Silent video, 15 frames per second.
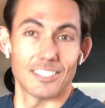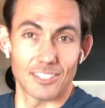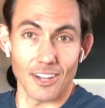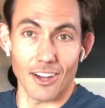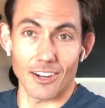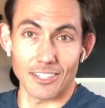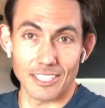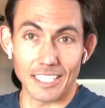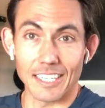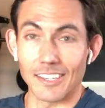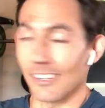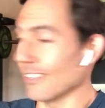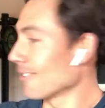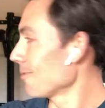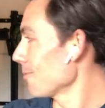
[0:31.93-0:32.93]
Daughter's
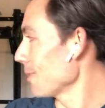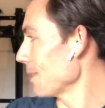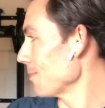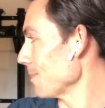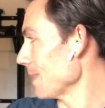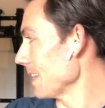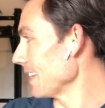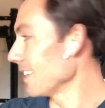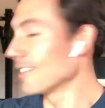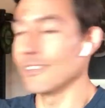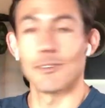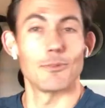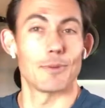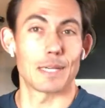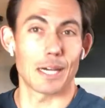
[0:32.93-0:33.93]
here with me.
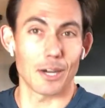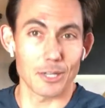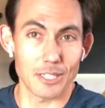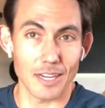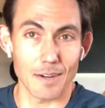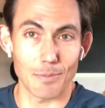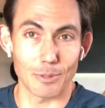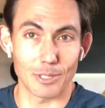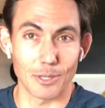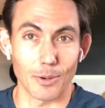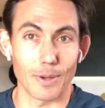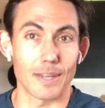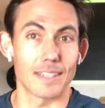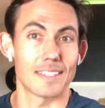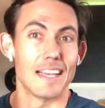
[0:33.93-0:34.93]
We got her set up with
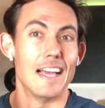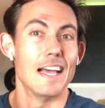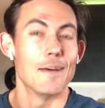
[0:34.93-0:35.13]
toys,